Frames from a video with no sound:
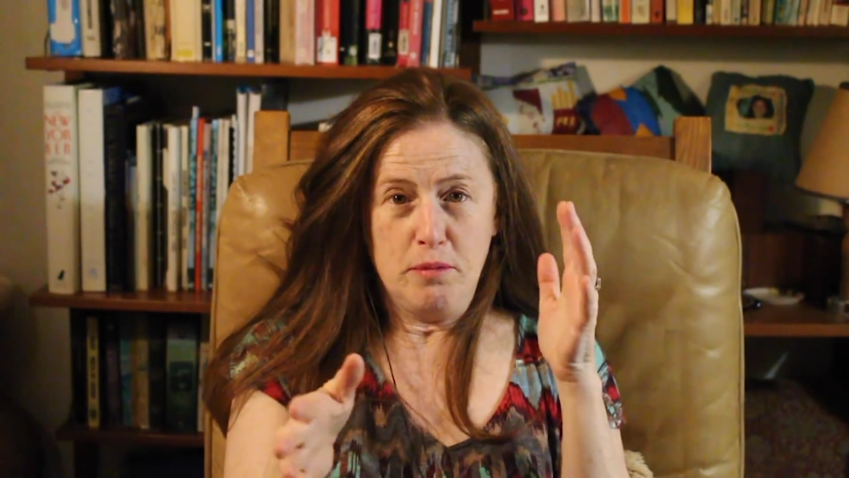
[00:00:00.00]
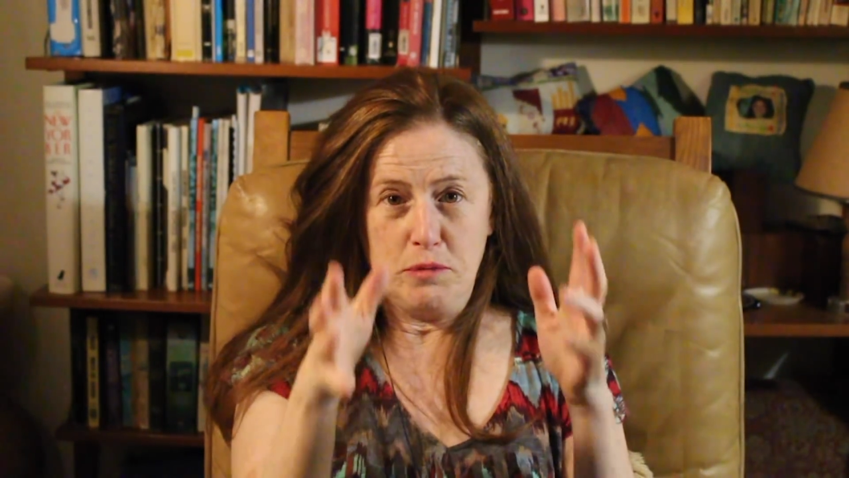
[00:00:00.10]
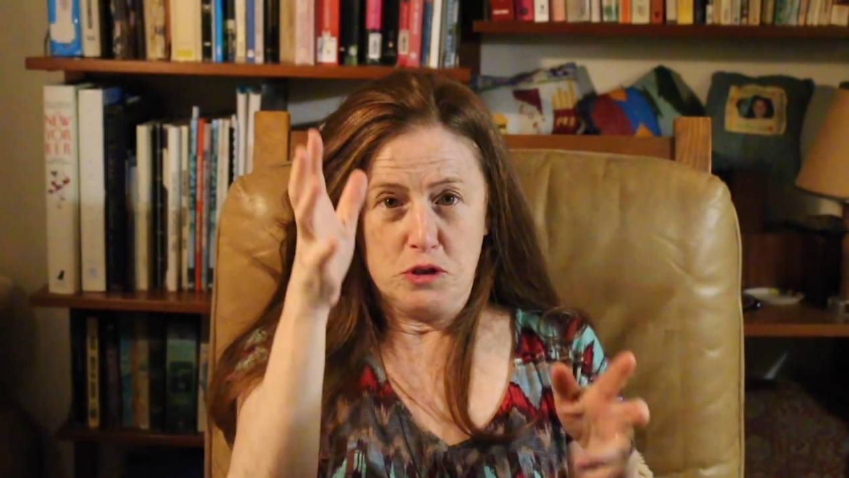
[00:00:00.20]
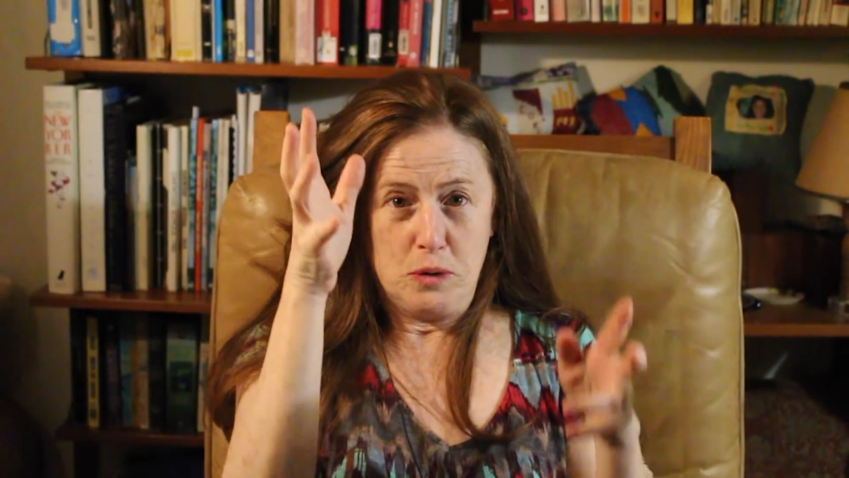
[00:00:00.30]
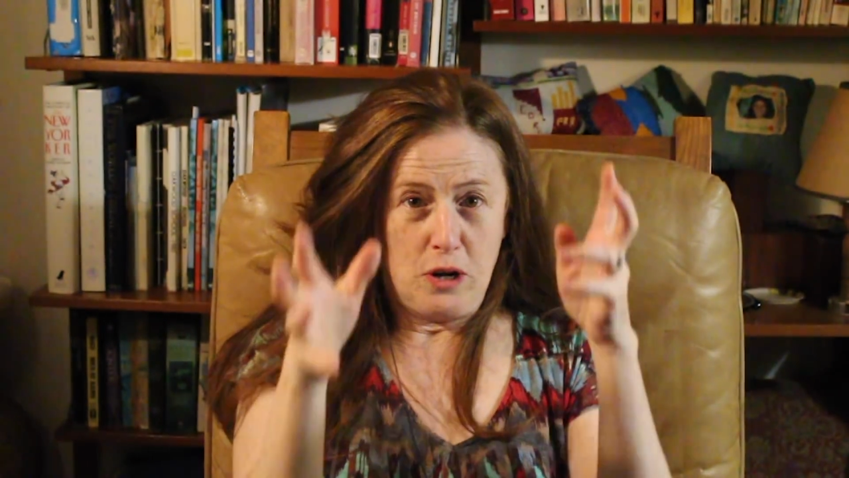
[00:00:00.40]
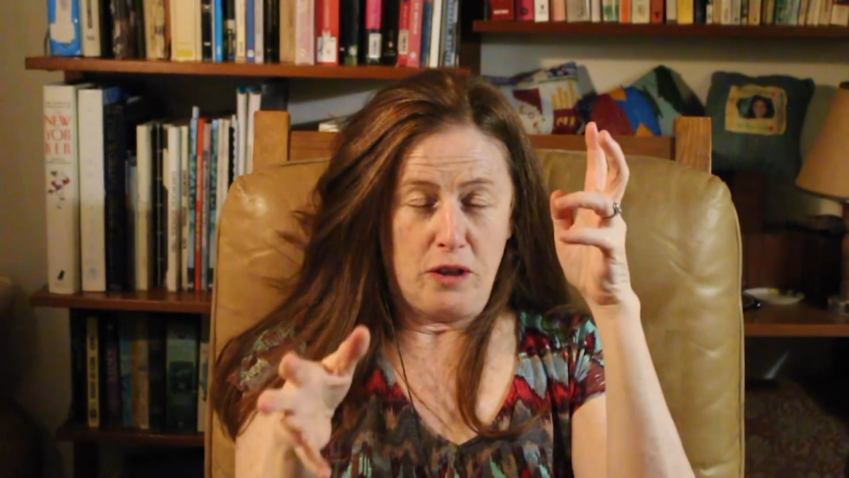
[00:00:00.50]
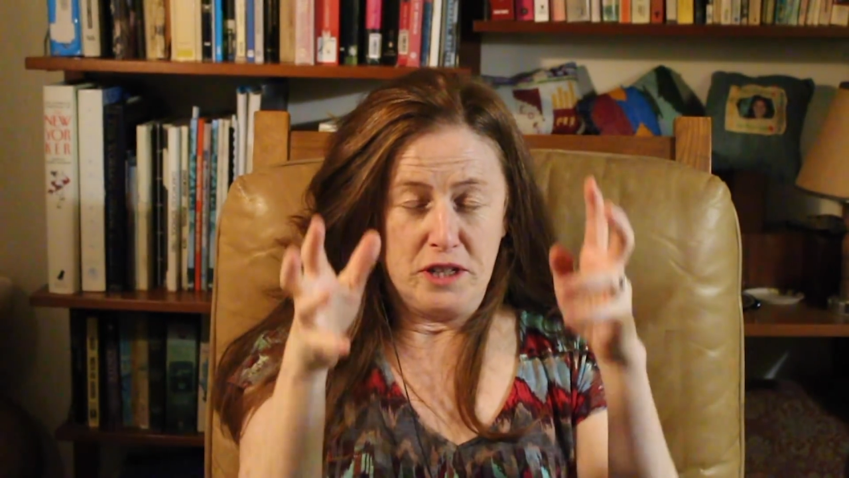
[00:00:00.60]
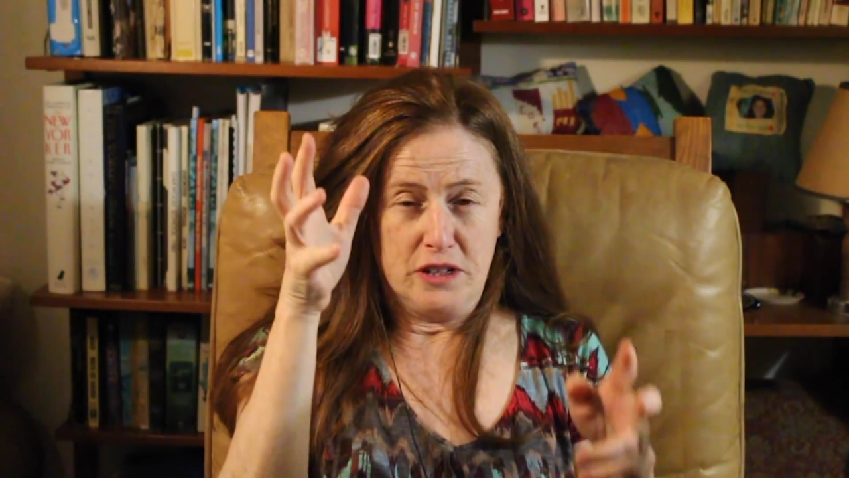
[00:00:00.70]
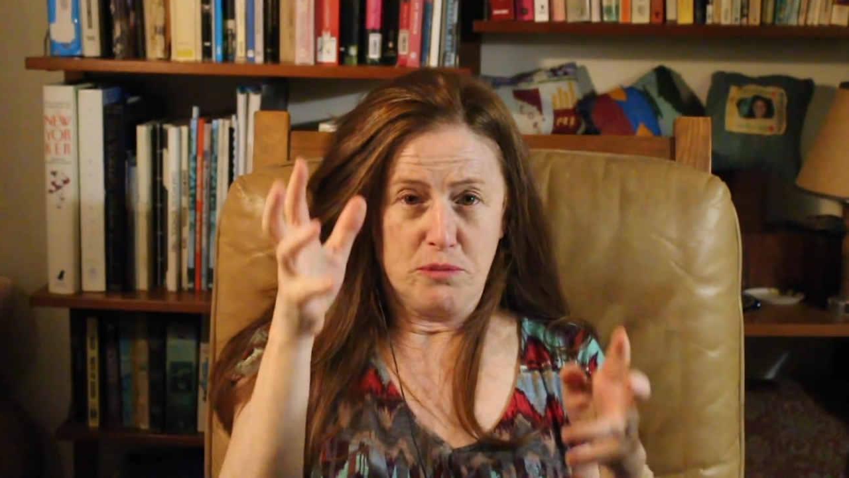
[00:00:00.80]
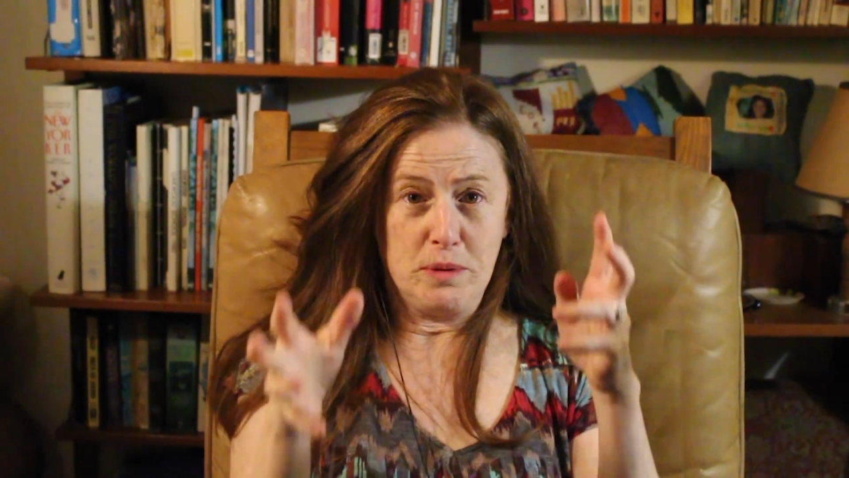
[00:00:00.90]
between all the
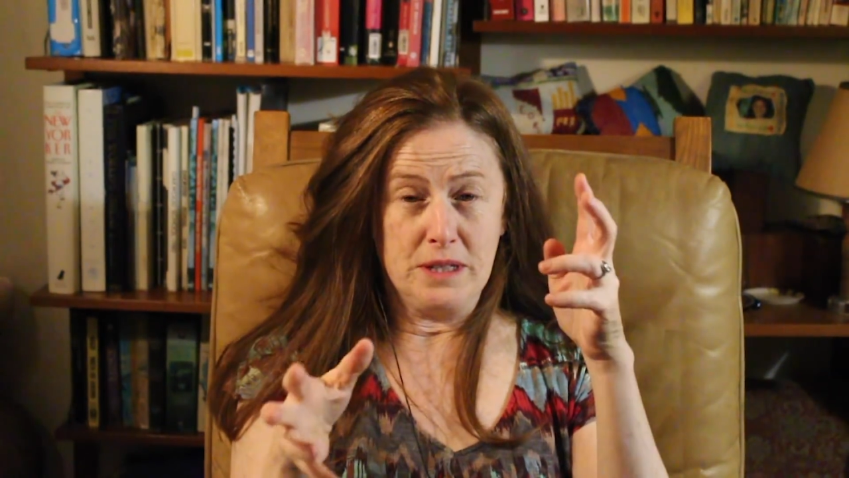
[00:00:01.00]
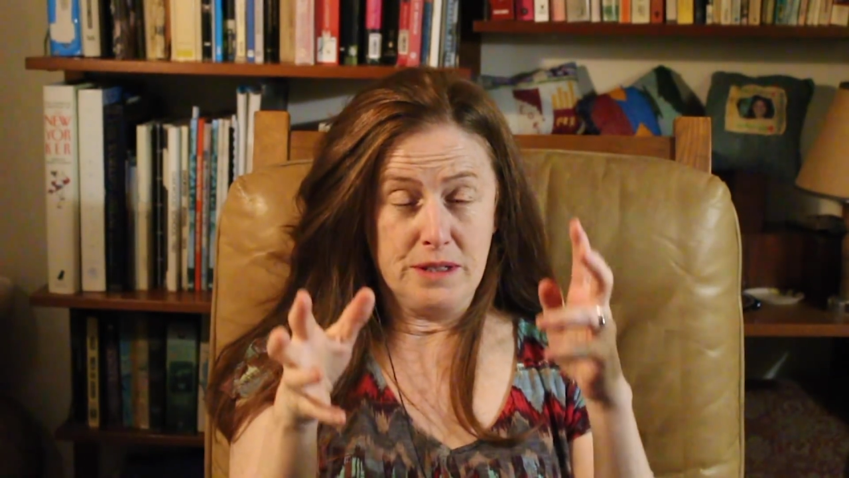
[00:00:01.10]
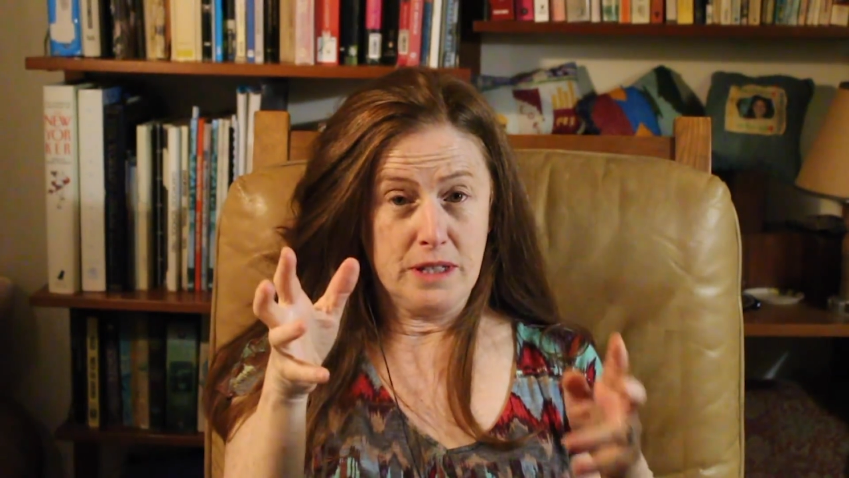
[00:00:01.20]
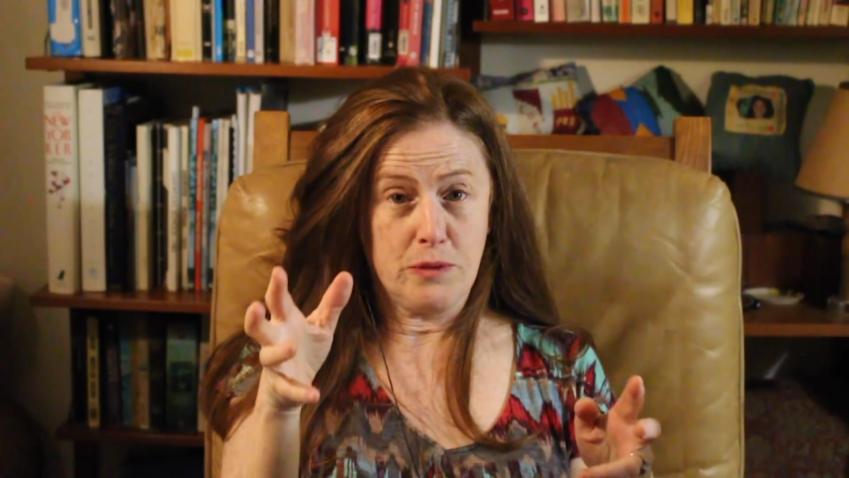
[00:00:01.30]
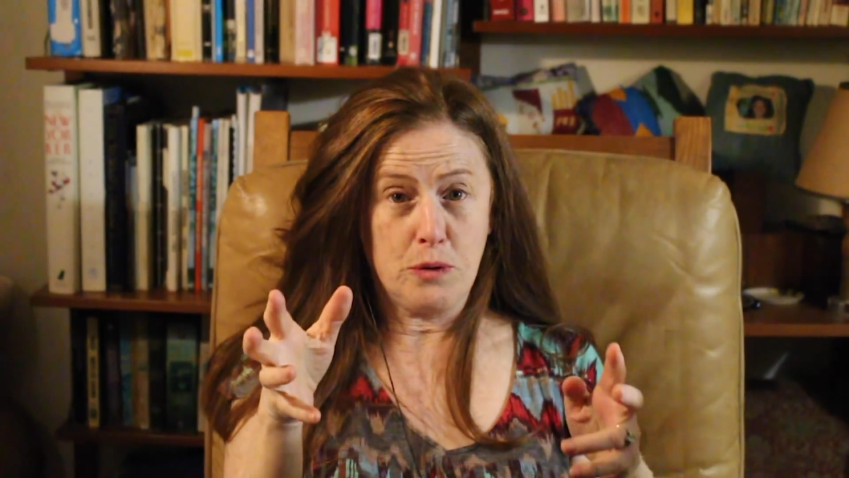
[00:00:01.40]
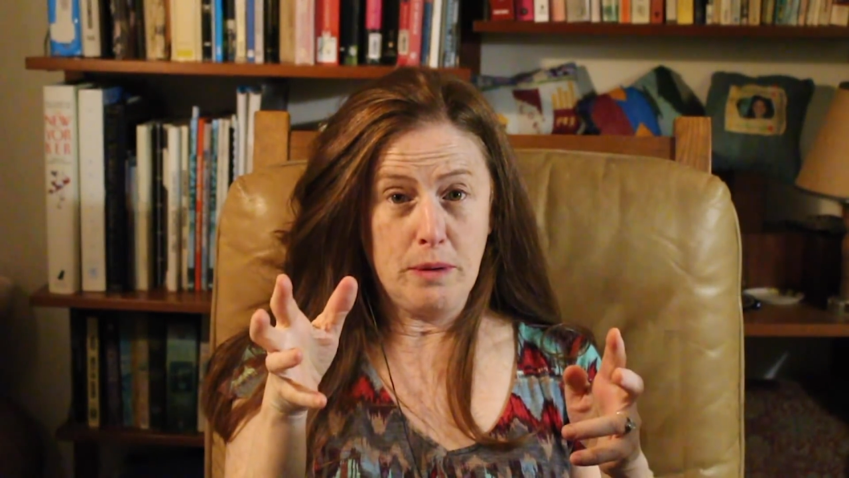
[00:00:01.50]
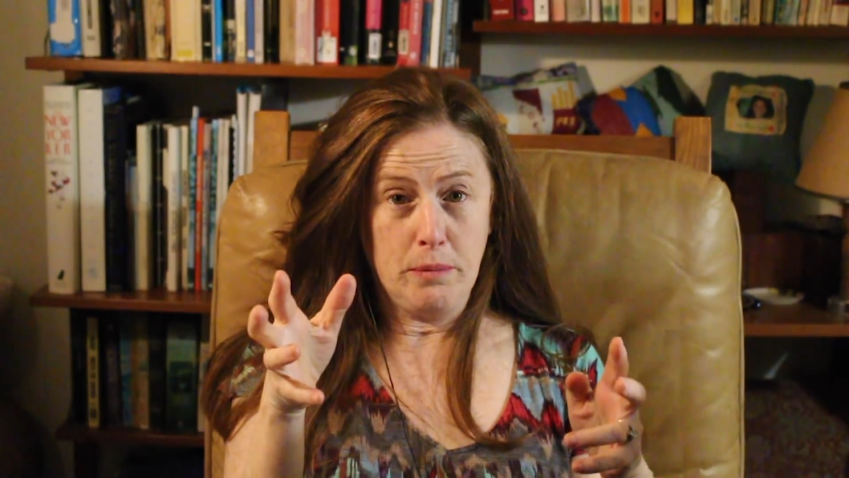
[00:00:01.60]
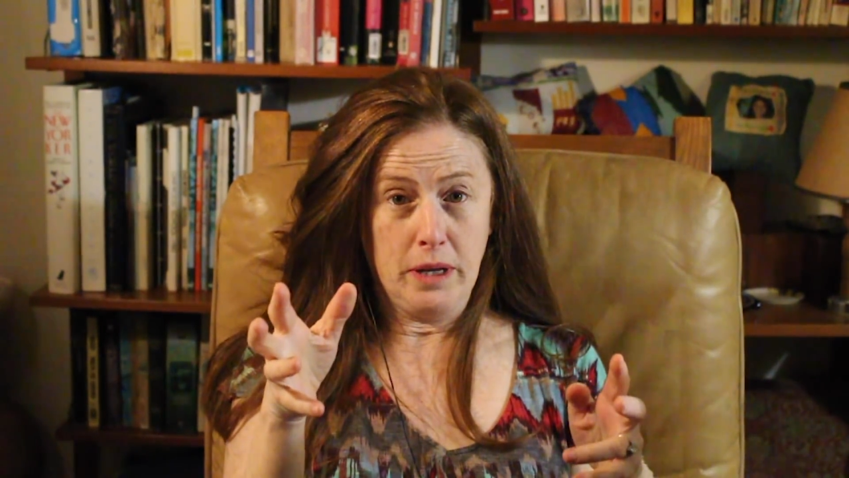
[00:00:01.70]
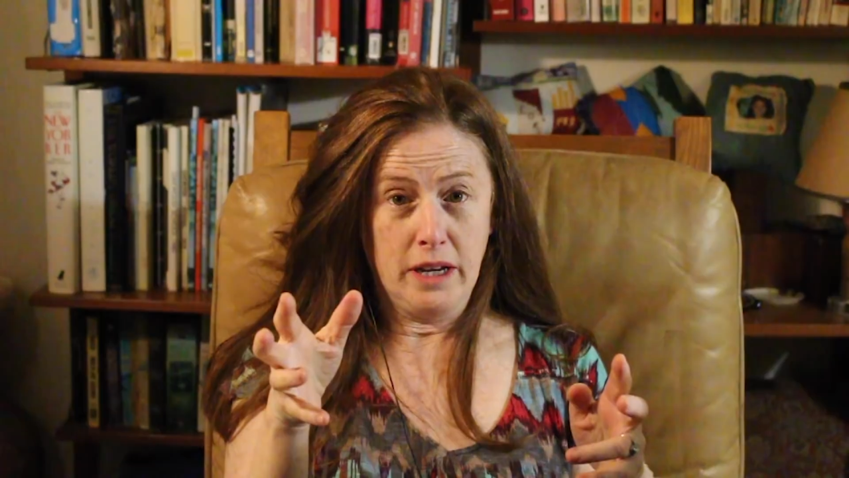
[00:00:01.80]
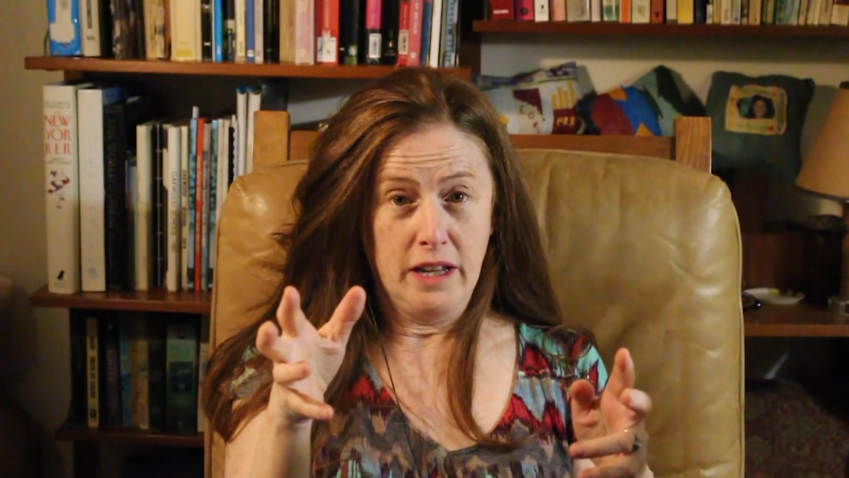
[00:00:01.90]
different pieces of equipment.